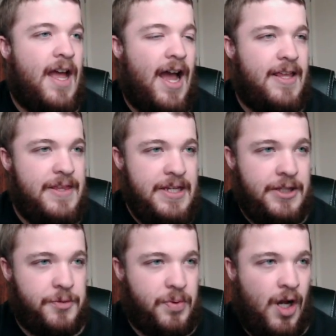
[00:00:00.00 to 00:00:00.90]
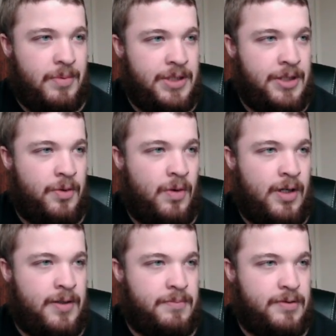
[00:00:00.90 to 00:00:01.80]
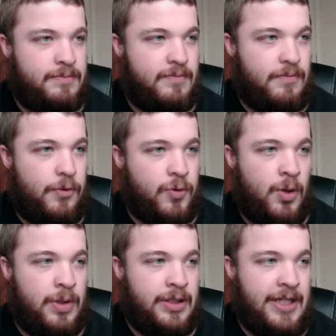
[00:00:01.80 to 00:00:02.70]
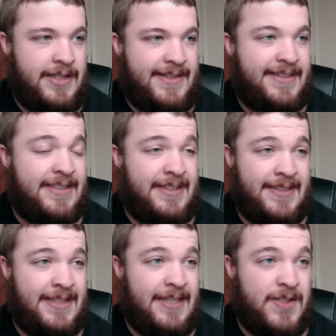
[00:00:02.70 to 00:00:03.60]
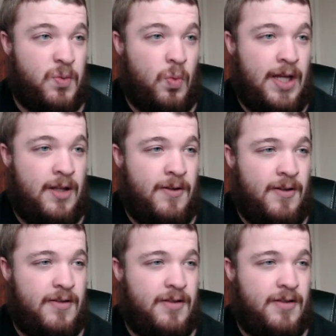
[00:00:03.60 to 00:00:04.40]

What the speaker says: I think they're probably going to want to throw in like a 6th as well,